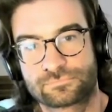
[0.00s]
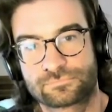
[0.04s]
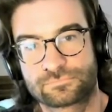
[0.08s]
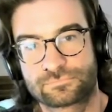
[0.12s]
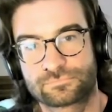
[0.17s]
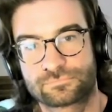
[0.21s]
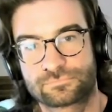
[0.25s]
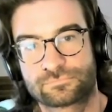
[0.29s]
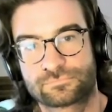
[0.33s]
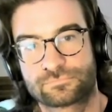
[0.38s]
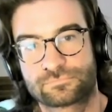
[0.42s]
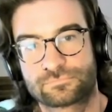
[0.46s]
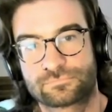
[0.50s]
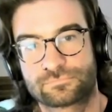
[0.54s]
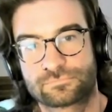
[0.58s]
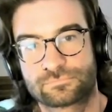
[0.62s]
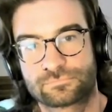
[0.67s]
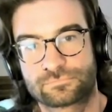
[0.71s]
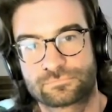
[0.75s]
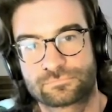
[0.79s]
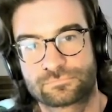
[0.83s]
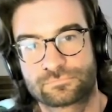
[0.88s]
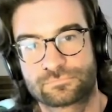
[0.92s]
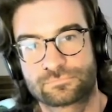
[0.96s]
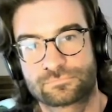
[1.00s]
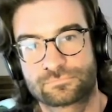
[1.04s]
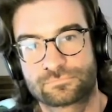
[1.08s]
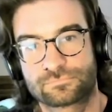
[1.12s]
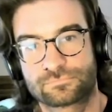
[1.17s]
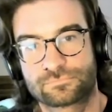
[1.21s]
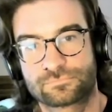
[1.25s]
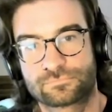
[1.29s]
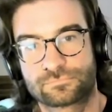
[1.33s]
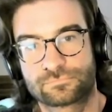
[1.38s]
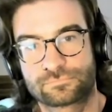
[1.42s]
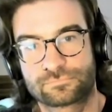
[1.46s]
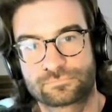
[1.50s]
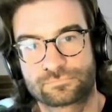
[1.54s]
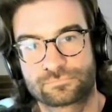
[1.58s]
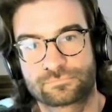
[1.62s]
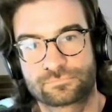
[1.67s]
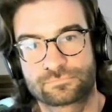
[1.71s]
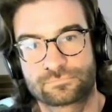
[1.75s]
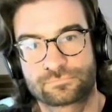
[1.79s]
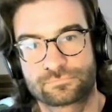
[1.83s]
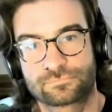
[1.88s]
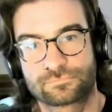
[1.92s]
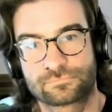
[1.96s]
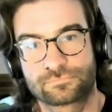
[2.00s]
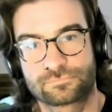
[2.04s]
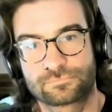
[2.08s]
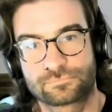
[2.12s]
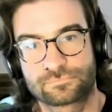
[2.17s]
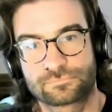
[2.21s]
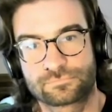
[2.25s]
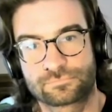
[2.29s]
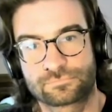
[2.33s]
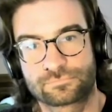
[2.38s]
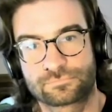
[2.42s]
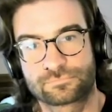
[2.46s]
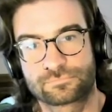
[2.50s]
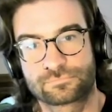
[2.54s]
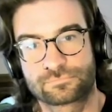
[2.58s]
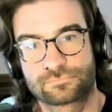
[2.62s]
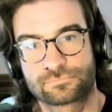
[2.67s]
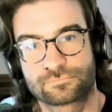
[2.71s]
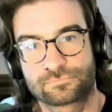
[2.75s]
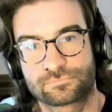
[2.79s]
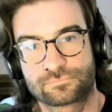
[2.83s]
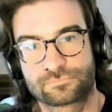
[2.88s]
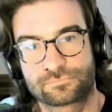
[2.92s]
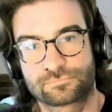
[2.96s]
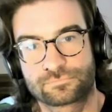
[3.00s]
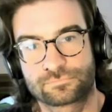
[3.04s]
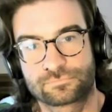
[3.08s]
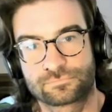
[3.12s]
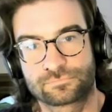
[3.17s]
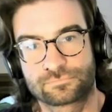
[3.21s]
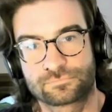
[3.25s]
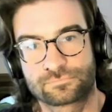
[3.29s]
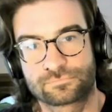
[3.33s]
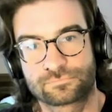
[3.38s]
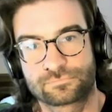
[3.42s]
(silent)